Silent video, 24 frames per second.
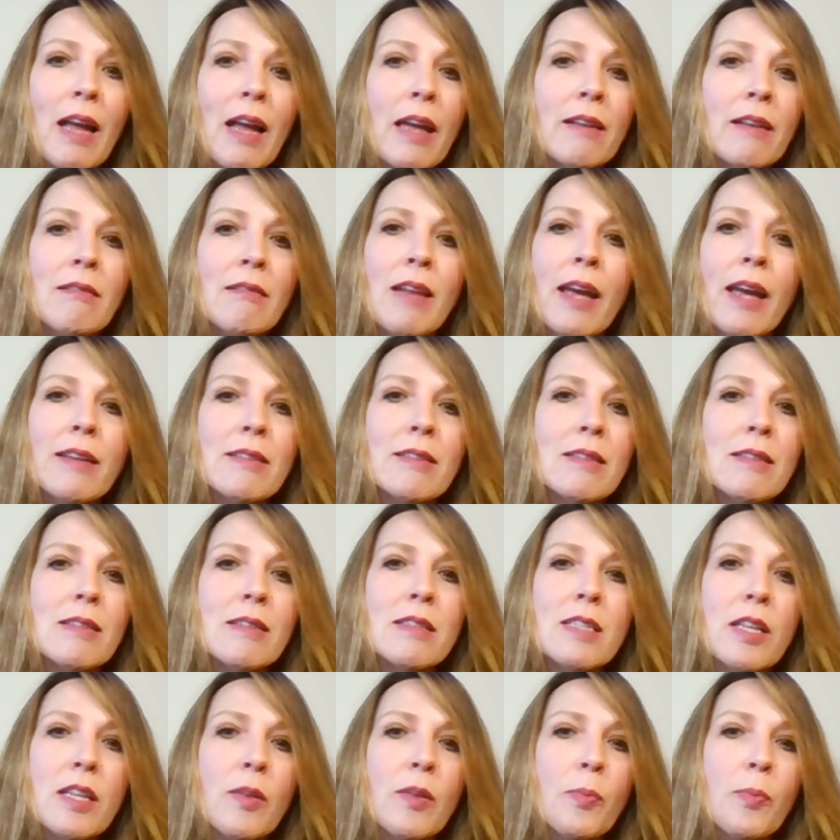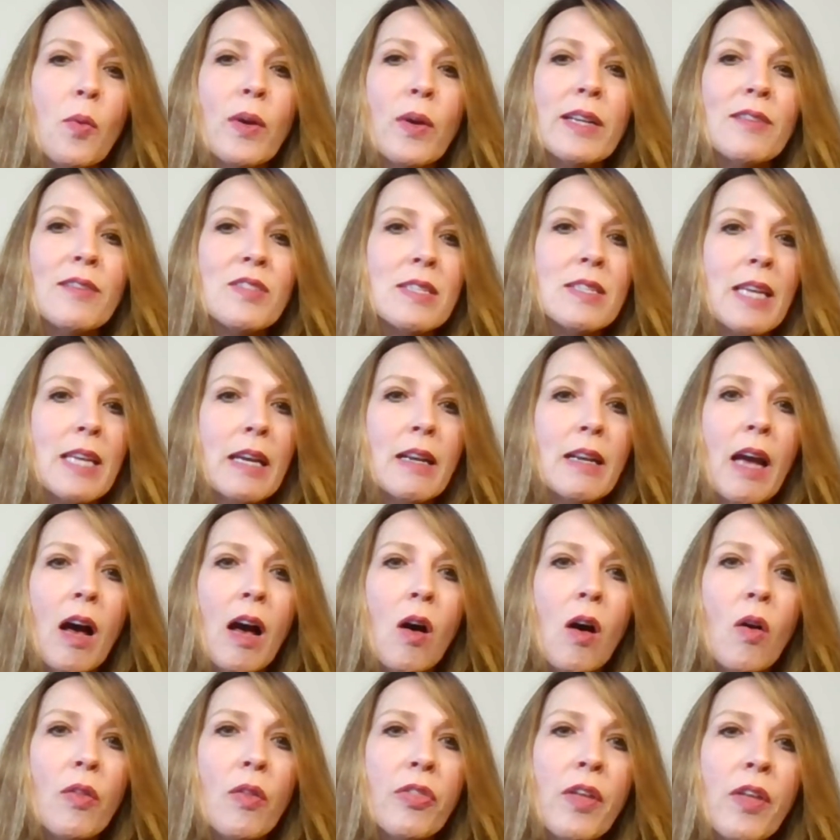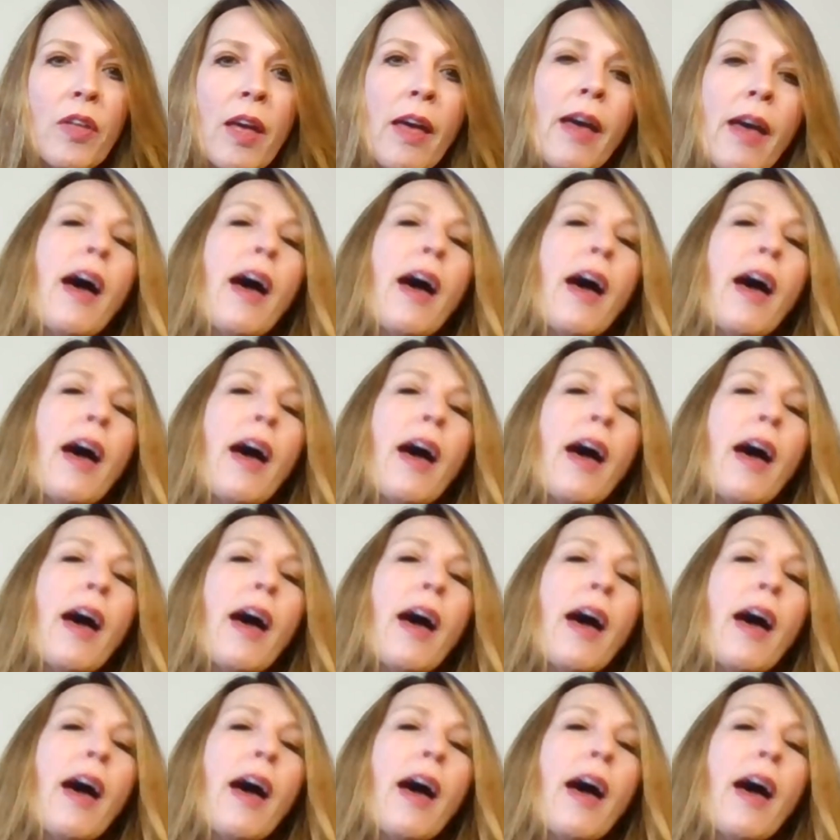And to the point of skin health,